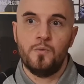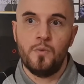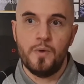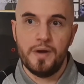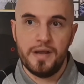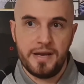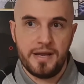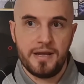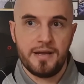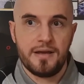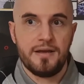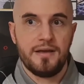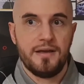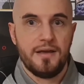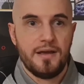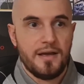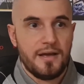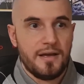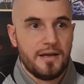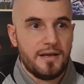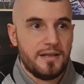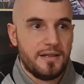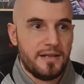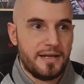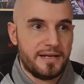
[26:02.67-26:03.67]
winning
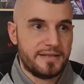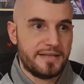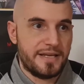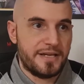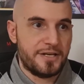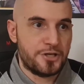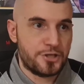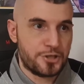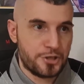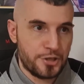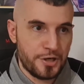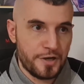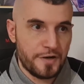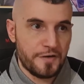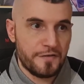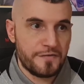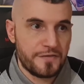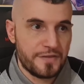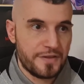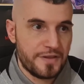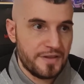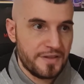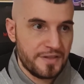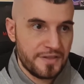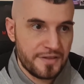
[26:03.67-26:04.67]
like they should have,
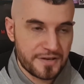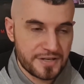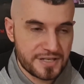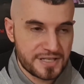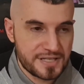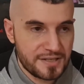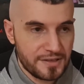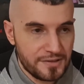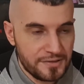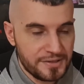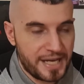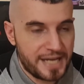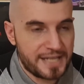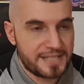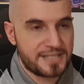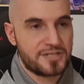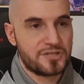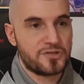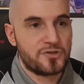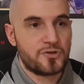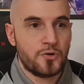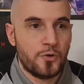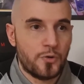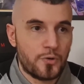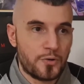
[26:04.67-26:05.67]
they're still not
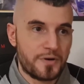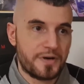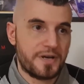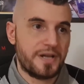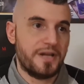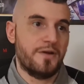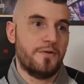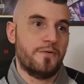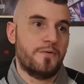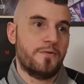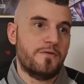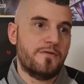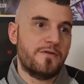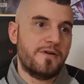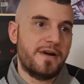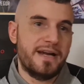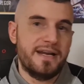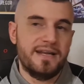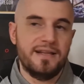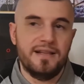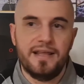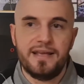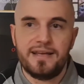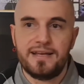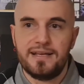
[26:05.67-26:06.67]
scoring it
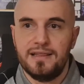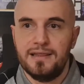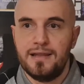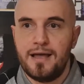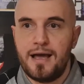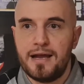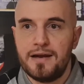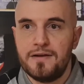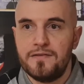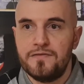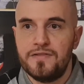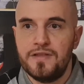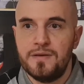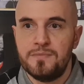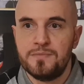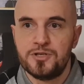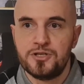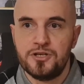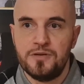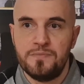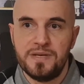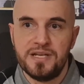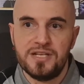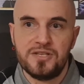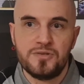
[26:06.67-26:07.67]
right. Like, a lot of them
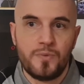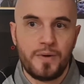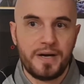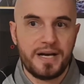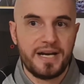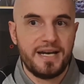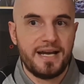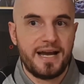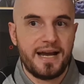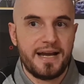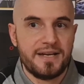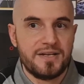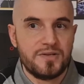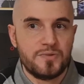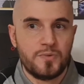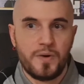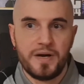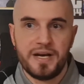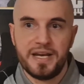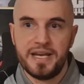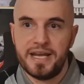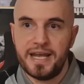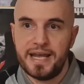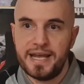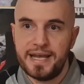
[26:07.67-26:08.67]
should be
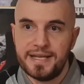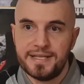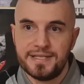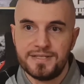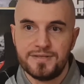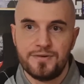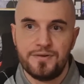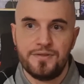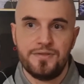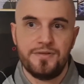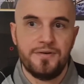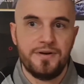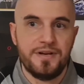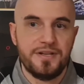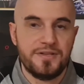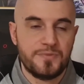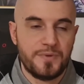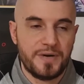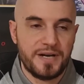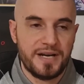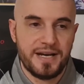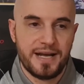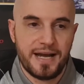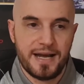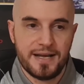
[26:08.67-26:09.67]
29-28s or
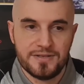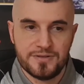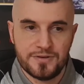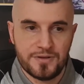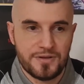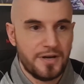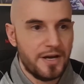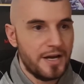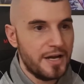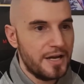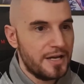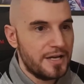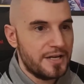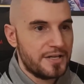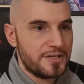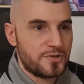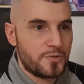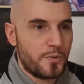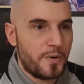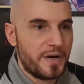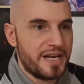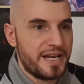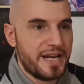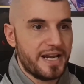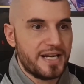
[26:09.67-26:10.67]
30-29s or
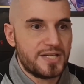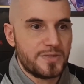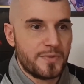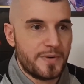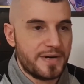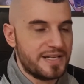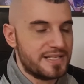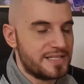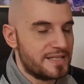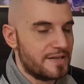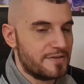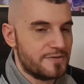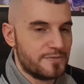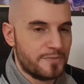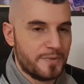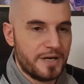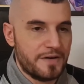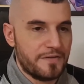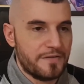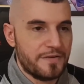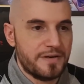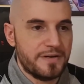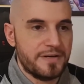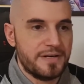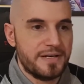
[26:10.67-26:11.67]
28-27s,
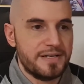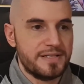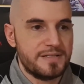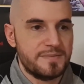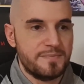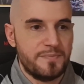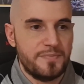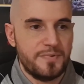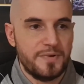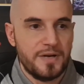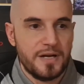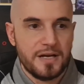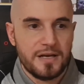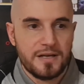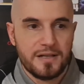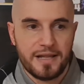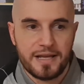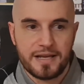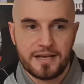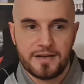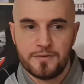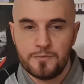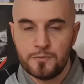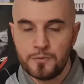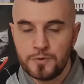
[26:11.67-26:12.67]
whatever it is,
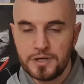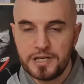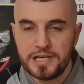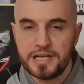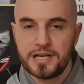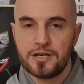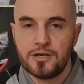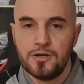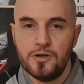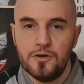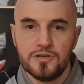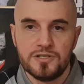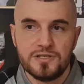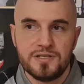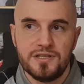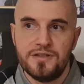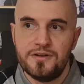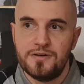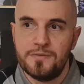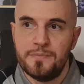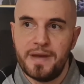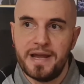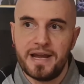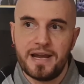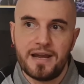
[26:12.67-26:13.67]
like really close, and
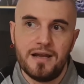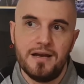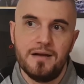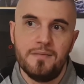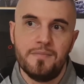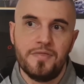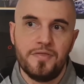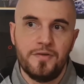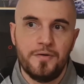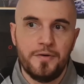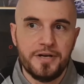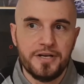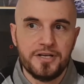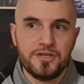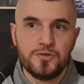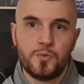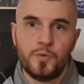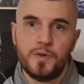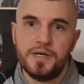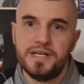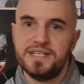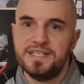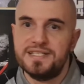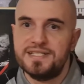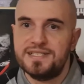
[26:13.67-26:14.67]
they're making them
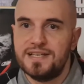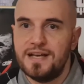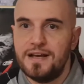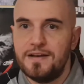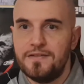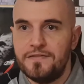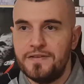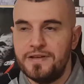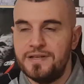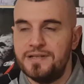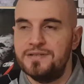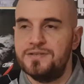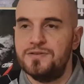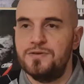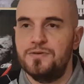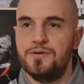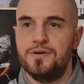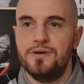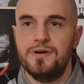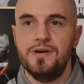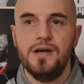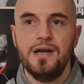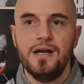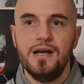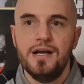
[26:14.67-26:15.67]
30-27s,
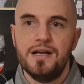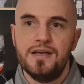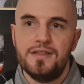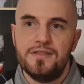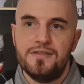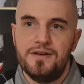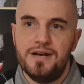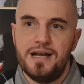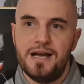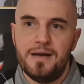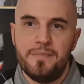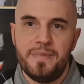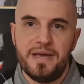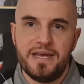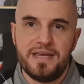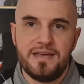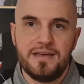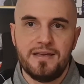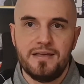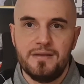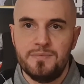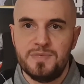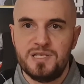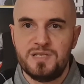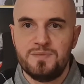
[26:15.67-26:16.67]
or they're not
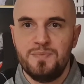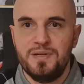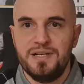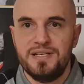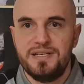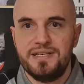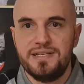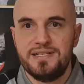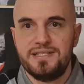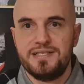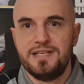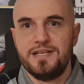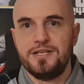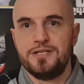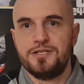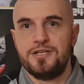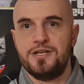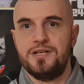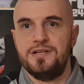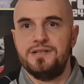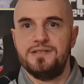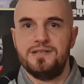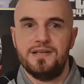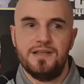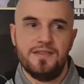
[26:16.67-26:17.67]
making them split
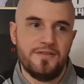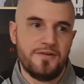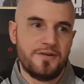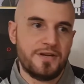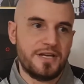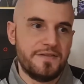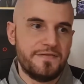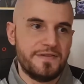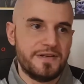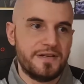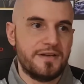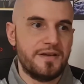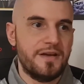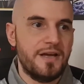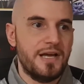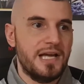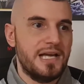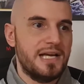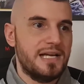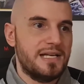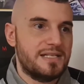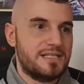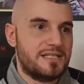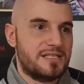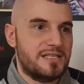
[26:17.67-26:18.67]
decisions, and they're giving
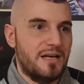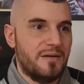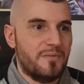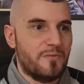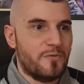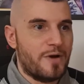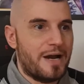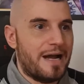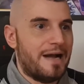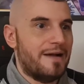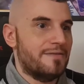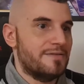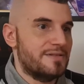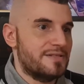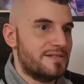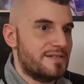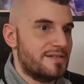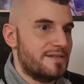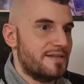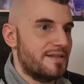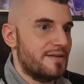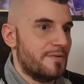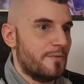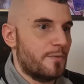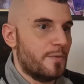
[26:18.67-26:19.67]
some rounds
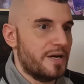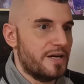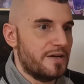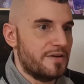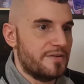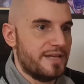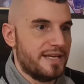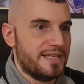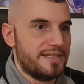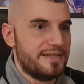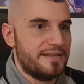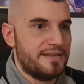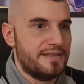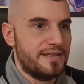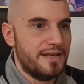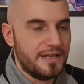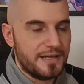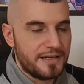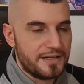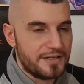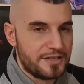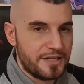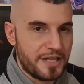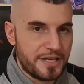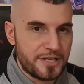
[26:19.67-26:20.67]
to the winner that
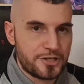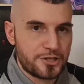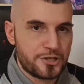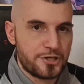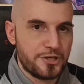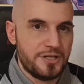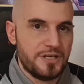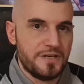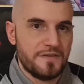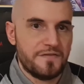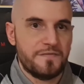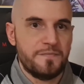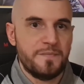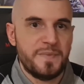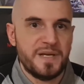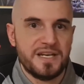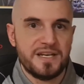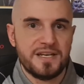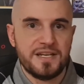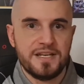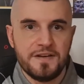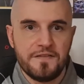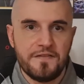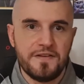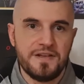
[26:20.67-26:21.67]
they shouldn't have
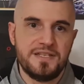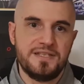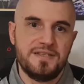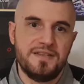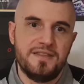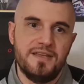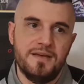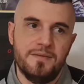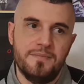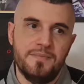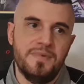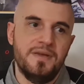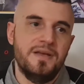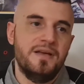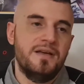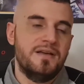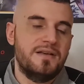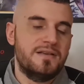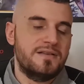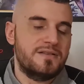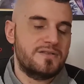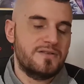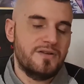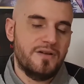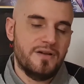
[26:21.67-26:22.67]
been given to them.
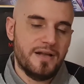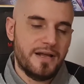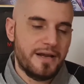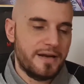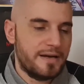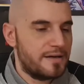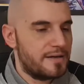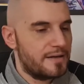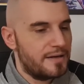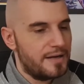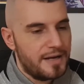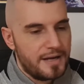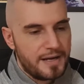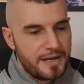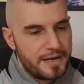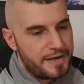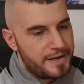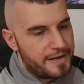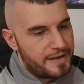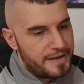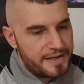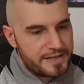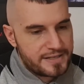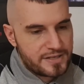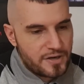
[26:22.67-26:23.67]
So, like,
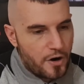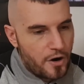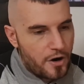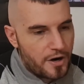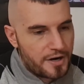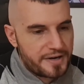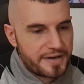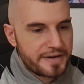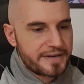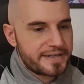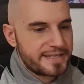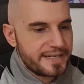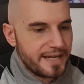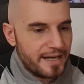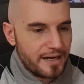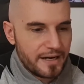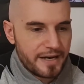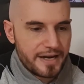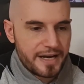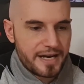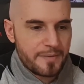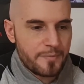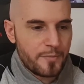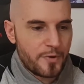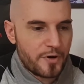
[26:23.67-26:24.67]
it's hard to tell
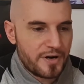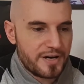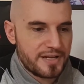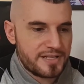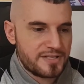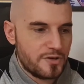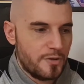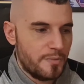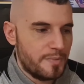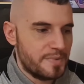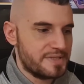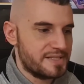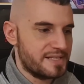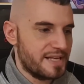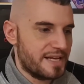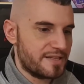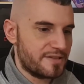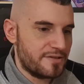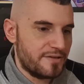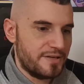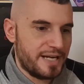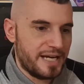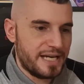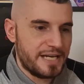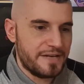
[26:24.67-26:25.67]
anymore. It's almost like
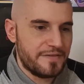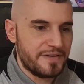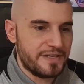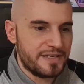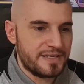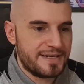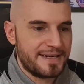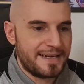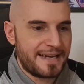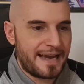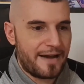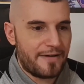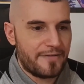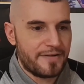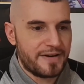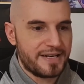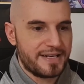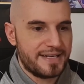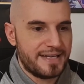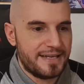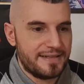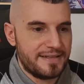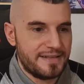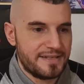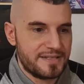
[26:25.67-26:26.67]
they're not even counting